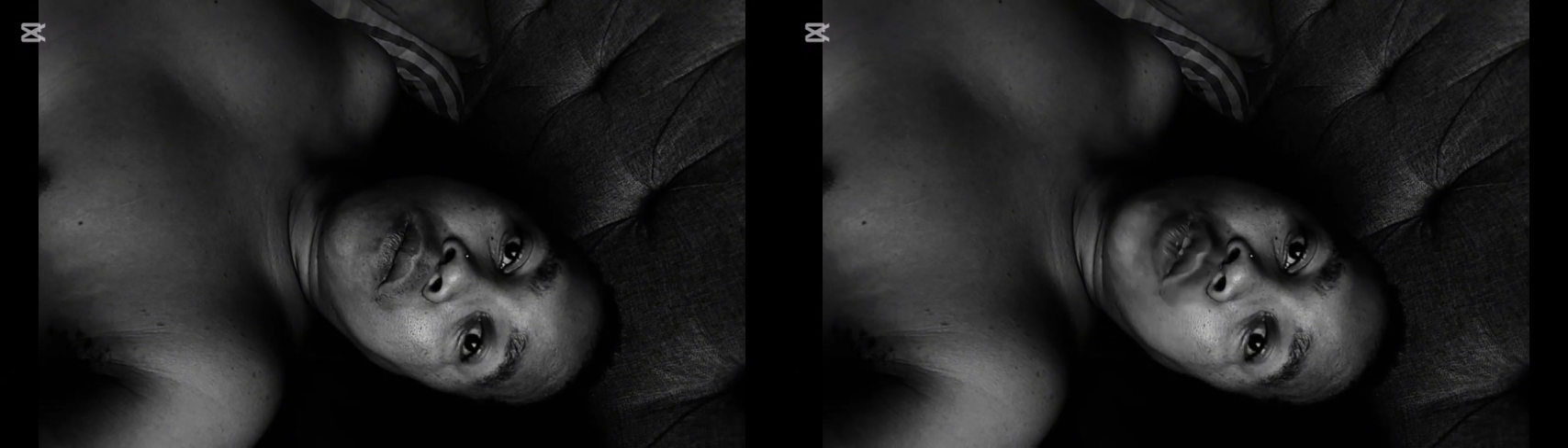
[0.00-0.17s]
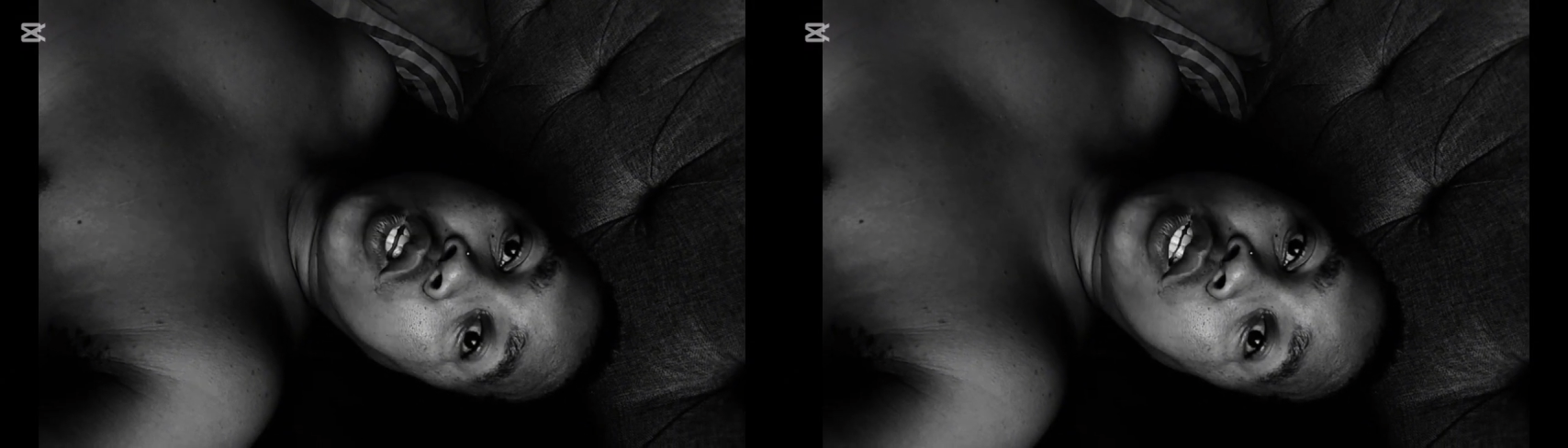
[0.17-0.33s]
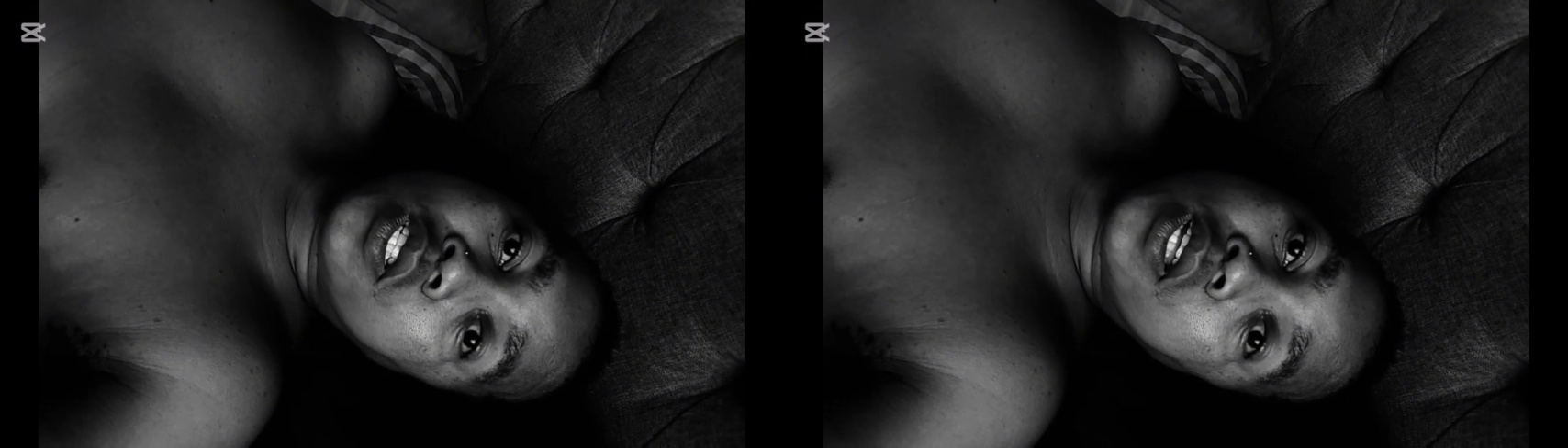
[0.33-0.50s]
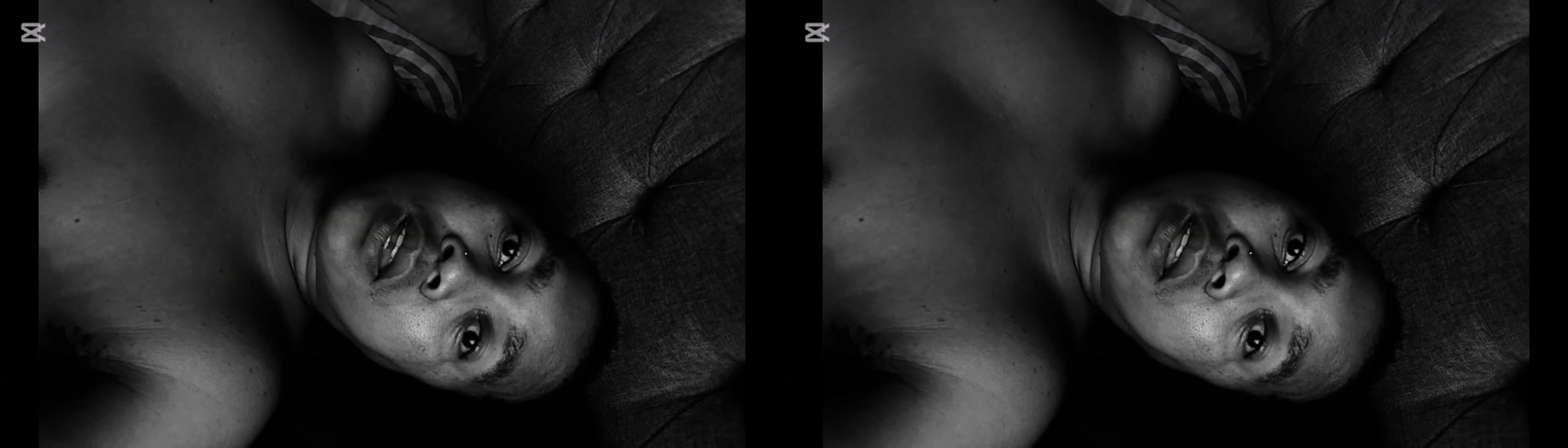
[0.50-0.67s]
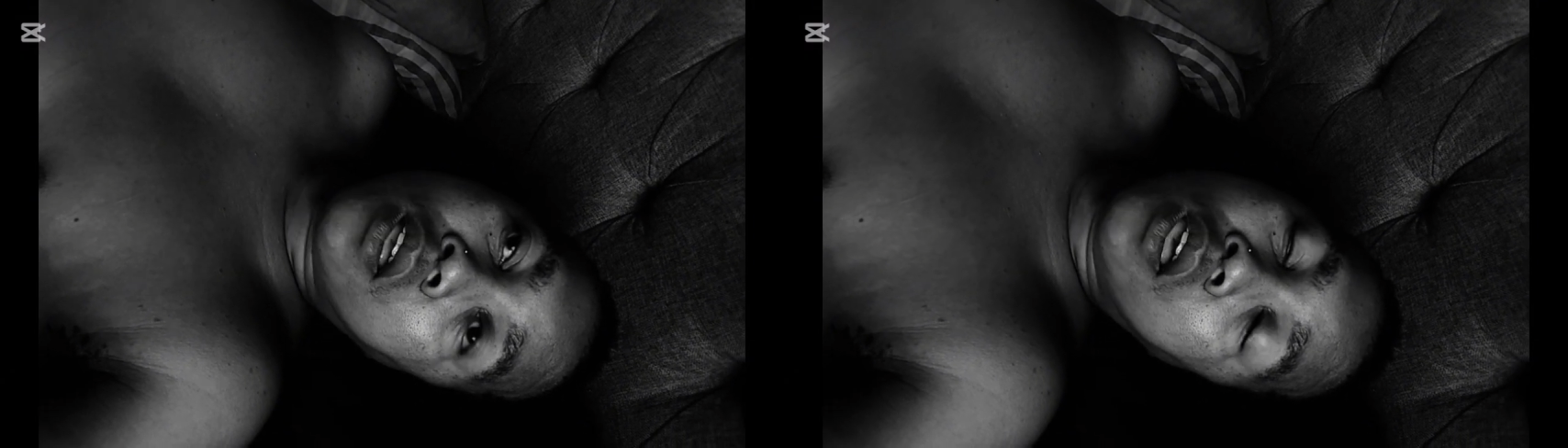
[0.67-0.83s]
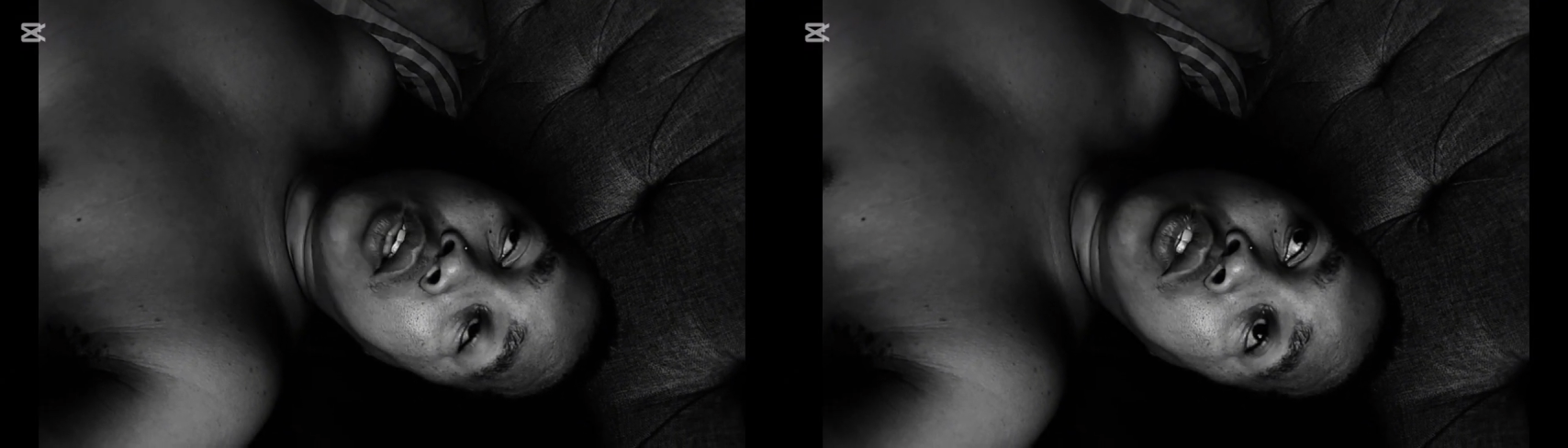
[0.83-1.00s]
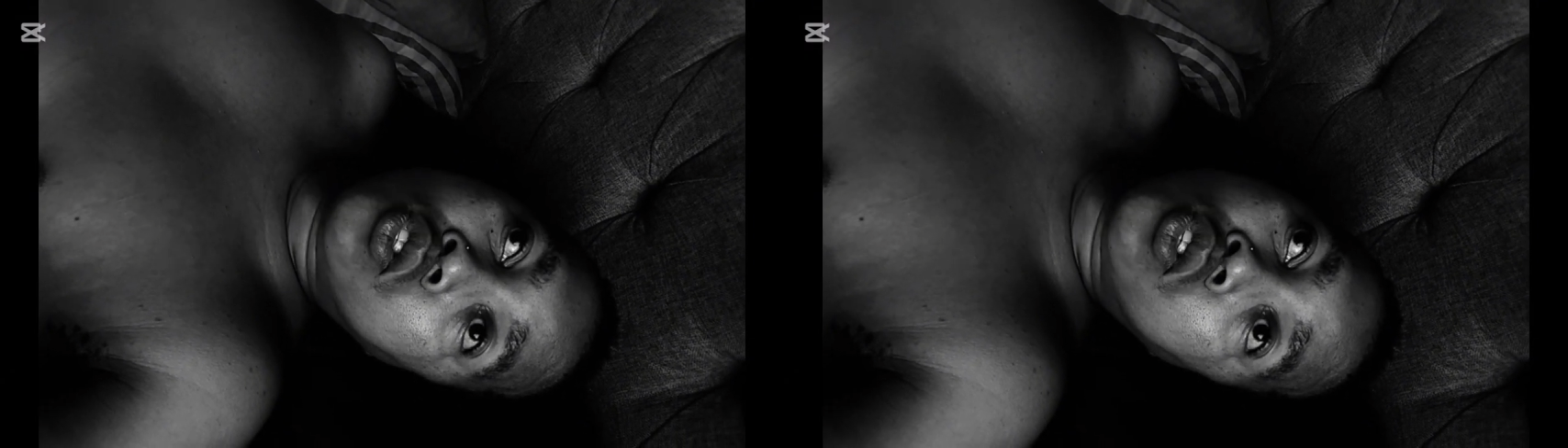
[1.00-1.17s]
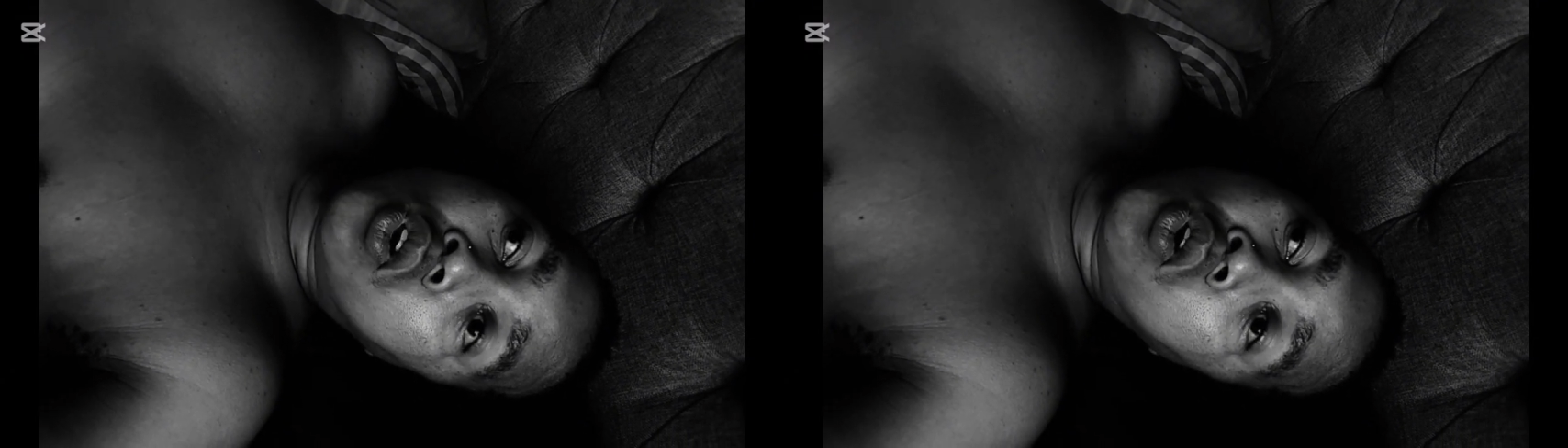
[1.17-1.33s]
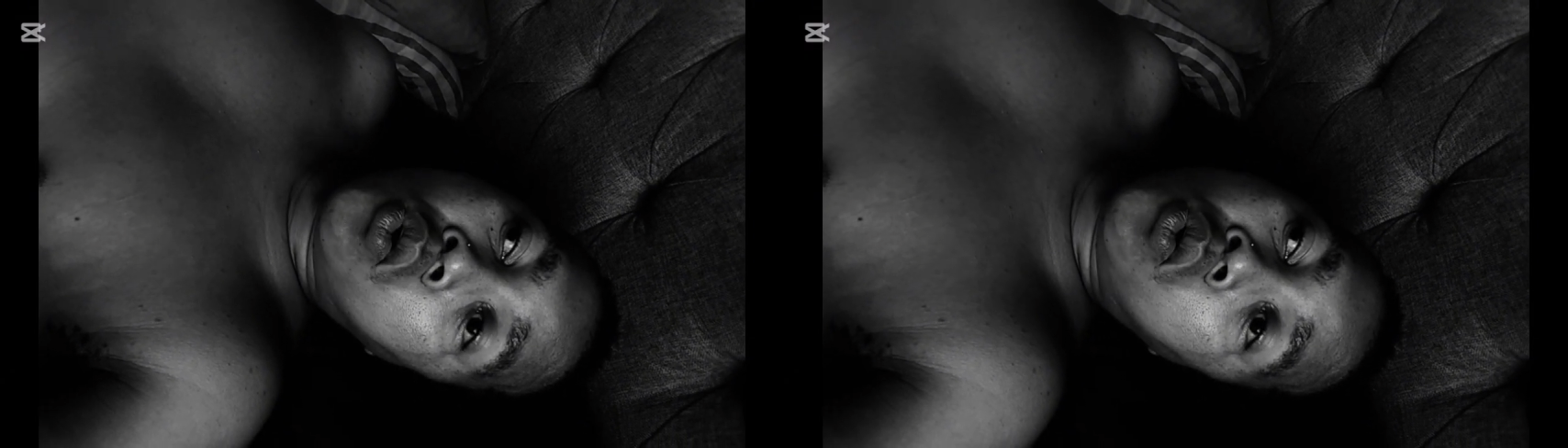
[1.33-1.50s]
You understand?
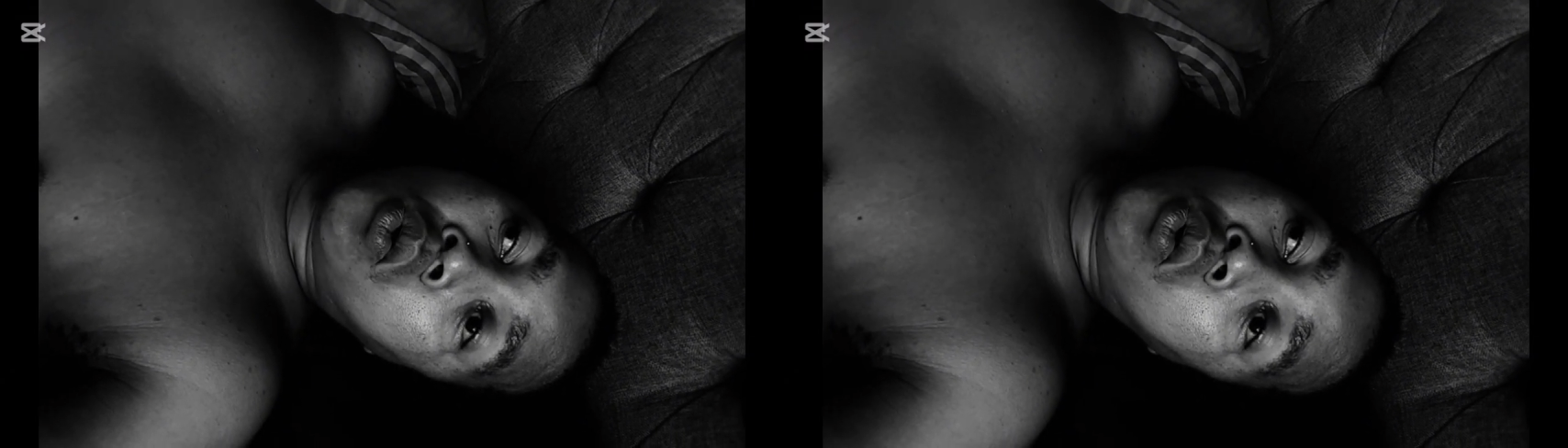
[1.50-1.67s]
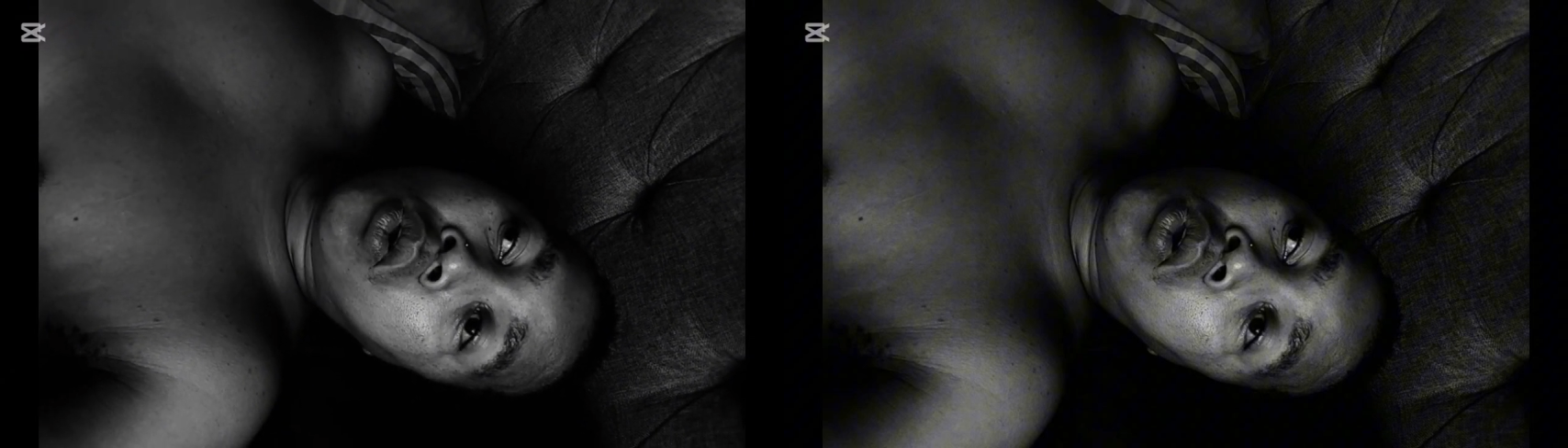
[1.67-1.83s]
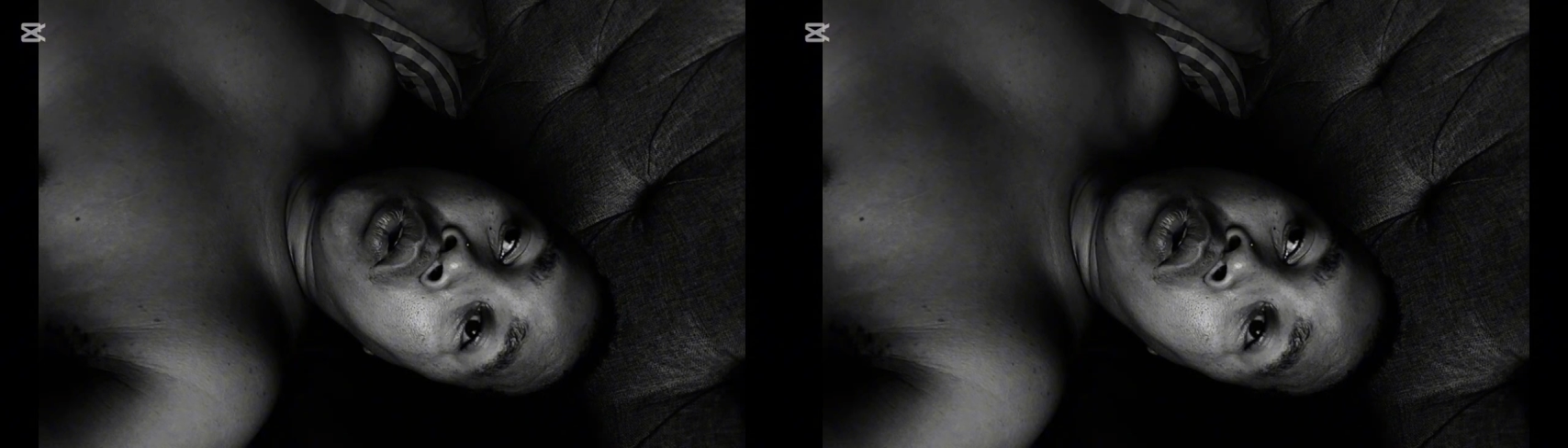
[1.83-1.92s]
So,